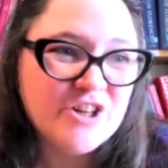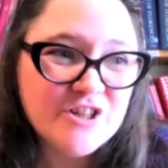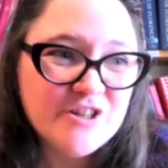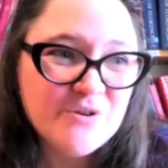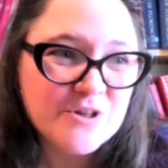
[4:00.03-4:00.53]

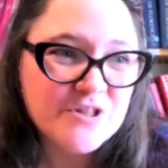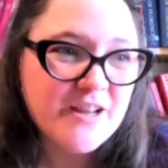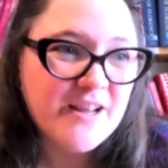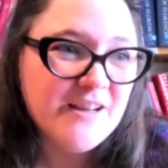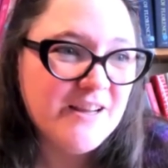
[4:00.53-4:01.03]
it or
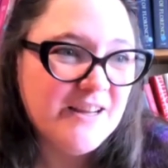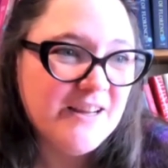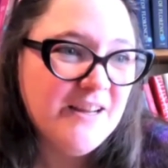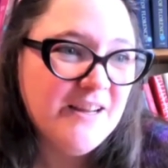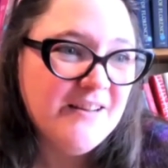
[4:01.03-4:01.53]
say
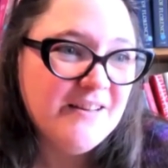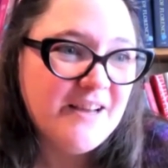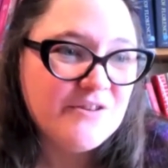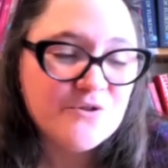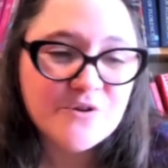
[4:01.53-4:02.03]

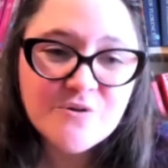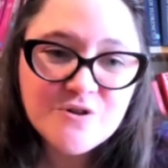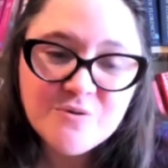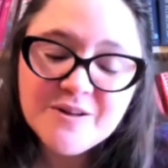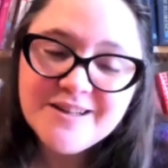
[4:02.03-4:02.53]
yes or no
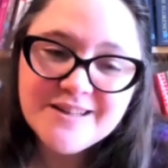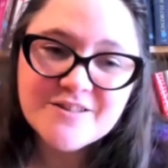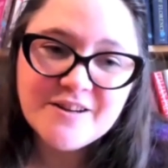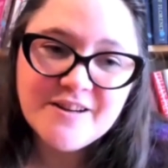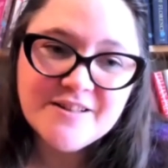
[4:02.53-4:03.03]
to it
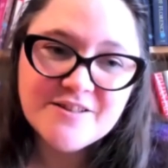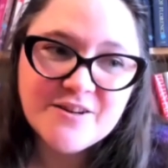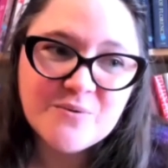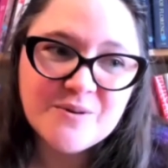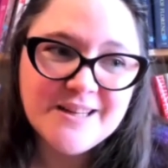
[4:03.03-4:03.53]
is
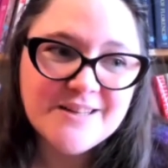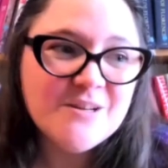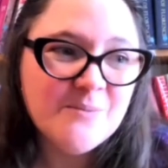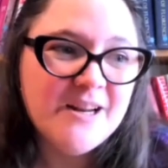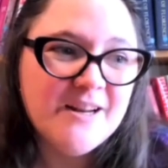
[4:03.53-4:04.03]
a really
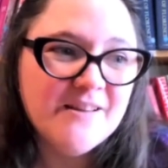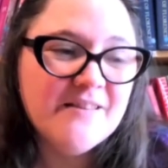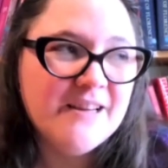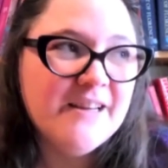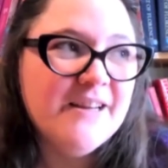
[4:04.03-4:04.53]
intimidating
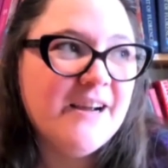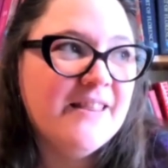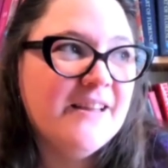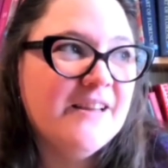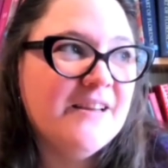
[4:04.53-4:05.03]
thing. I
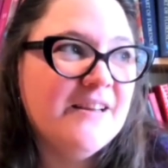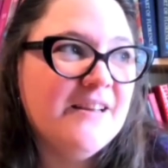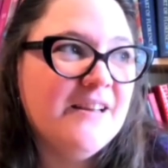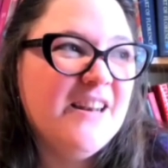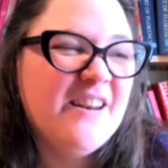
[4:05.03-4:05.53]
think
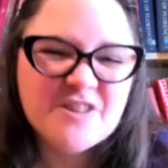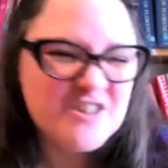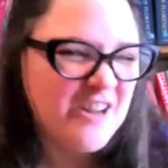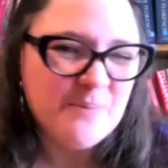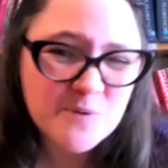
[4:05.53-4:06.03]
it never
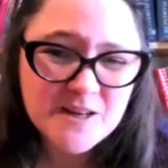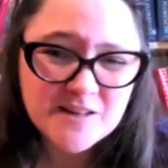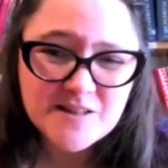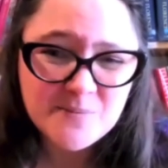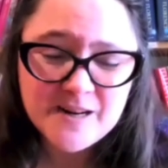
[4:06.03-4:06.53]
stops being
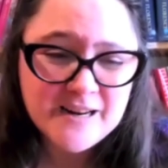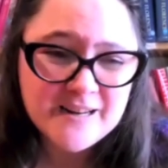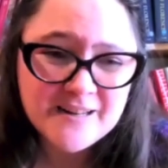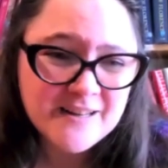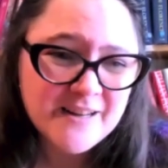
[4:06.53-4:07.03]

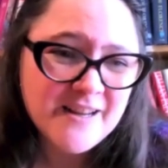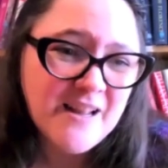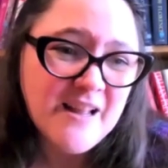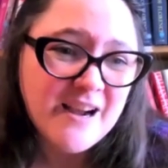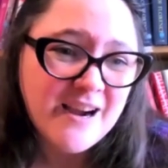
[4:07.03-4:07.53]
intimidating.
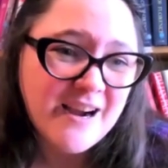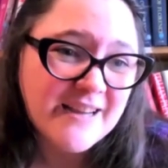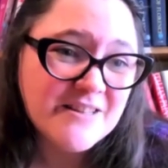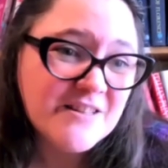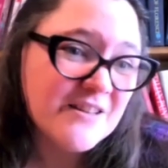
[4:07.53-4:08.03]

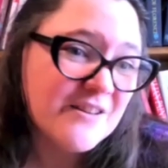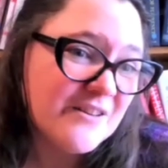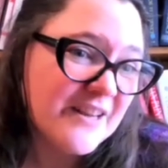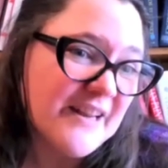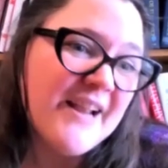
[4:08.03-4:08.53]
I still
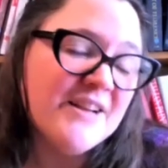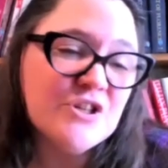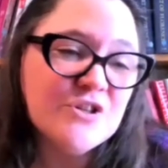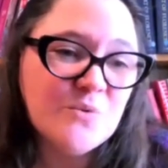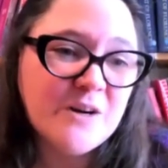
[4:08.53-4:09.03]
get
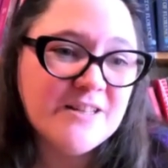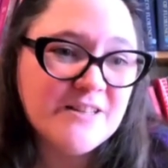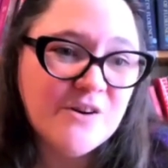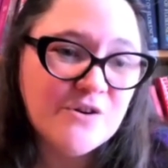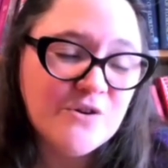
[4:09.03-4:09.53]
anxious when I
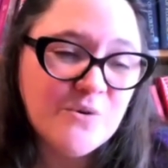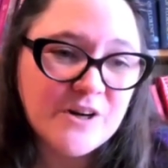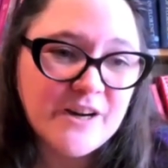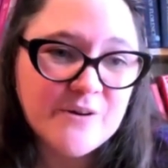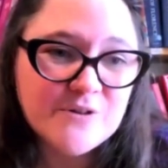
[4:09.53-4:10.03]
send new
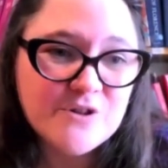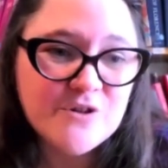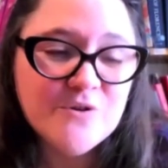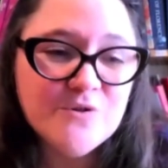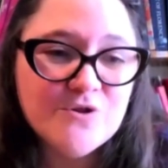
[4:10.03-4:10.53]
work out
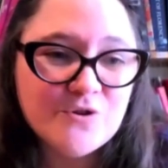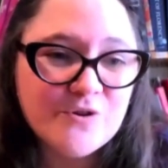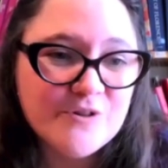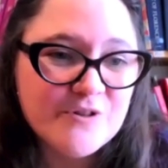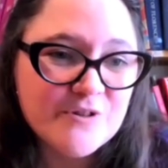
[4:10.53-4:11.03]
to
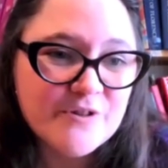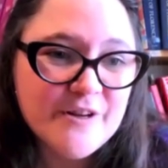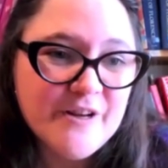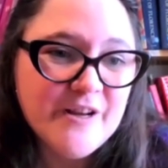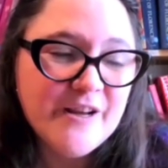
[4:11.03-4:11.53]
journals.
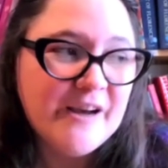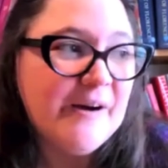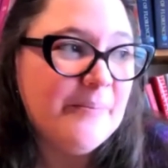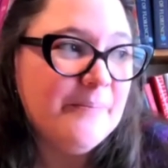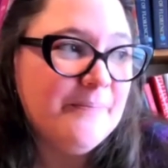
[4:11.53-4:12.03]

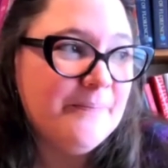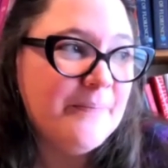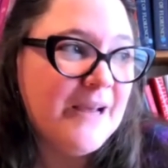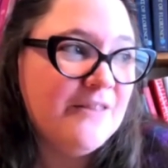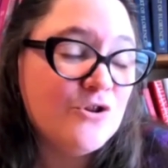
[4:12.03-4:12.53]

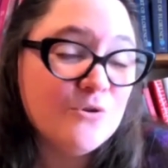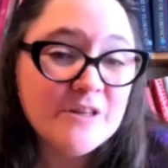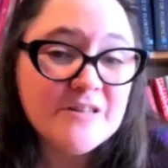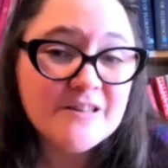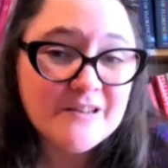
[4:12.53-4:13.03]
And the truth
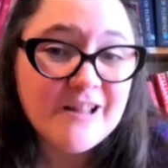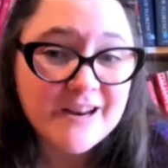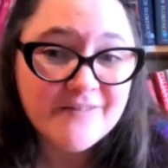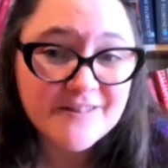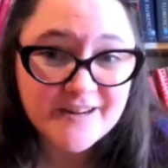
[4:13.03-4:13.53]
is that a lot
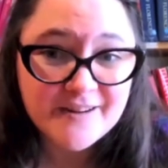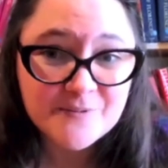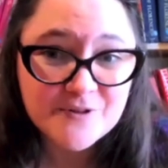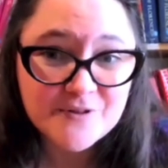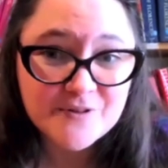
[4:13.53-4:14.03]
of the
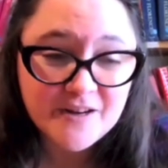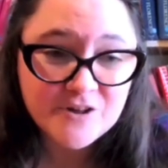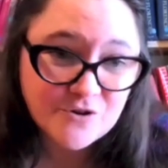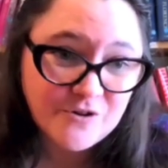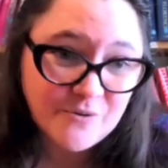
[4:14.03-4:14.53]
times a
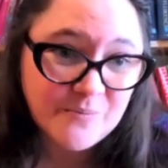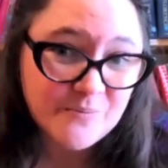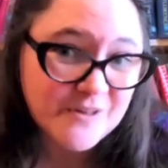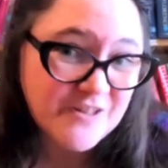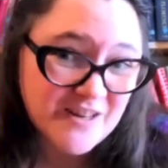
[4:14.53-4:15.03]
journal
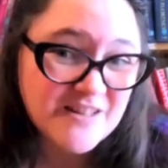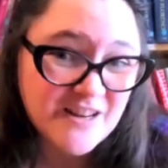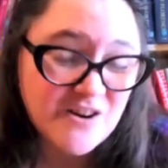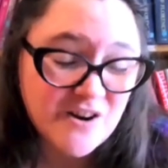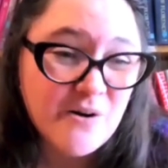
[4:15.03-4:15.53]
is going to
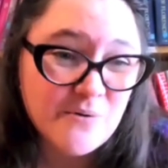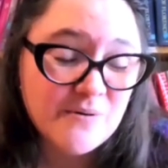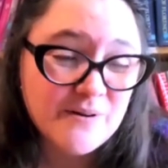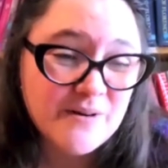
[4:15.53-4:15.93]
say no.